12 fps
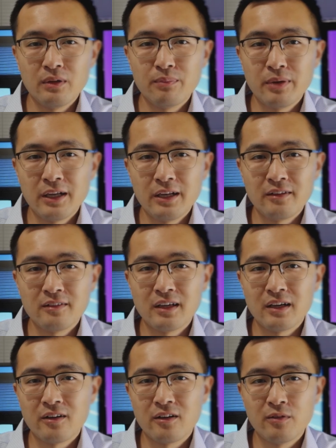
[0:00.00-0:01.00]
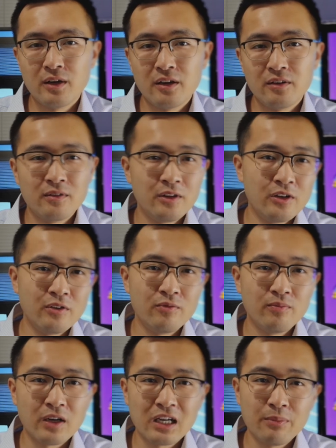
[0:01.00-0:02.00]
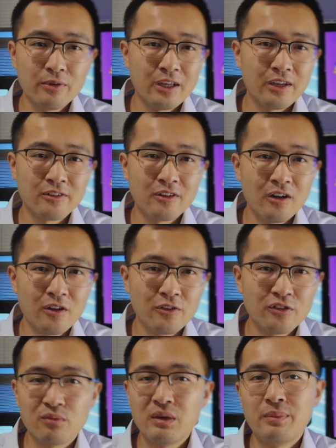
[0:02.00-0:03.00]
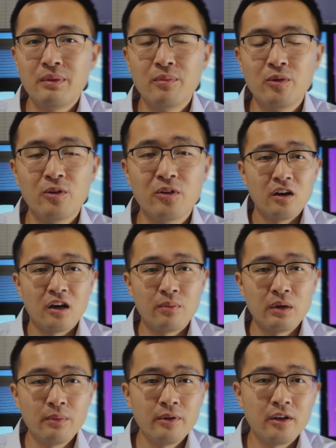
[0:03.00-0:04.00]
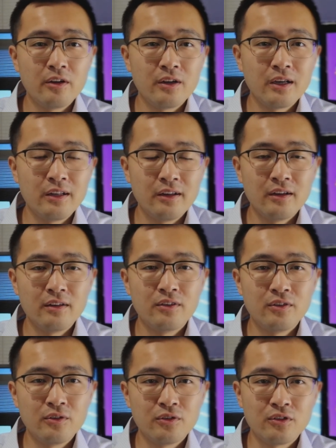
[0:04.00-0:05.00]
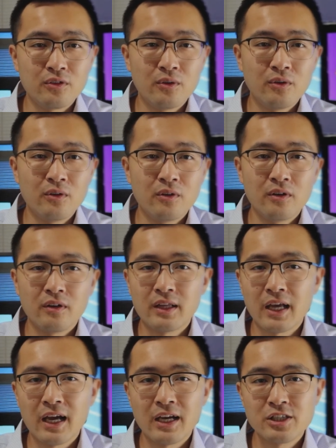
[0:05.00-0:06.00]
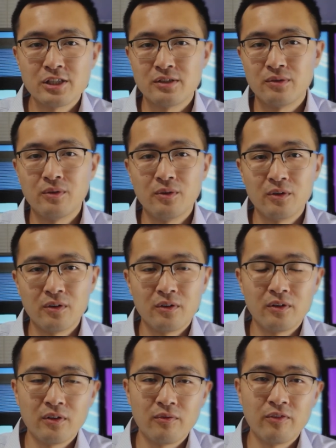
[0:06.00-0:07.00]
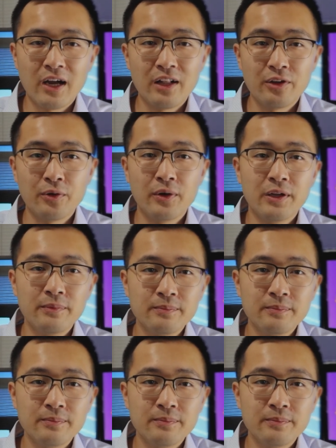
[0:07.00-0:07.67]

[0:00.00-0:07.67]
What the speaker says: of paintings that are around, a couple $1,000s or maybe more are probably a good idea to store cash or value in.